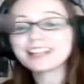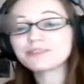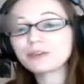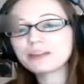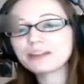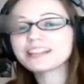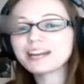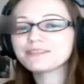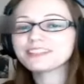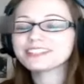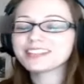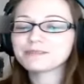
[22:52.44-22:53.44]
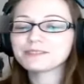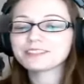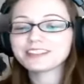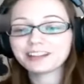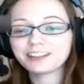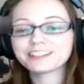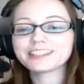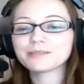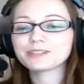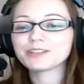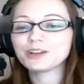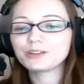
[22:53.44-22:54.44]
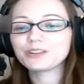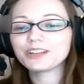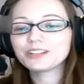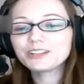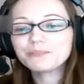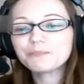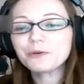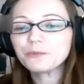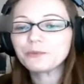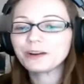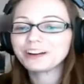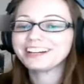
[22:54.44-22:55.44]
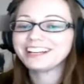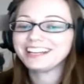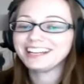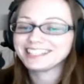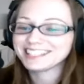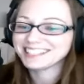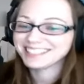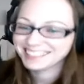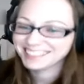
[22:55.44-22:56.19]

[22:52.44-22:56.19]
that's what I'm going to type this epi- title this episode. Poop where you eat.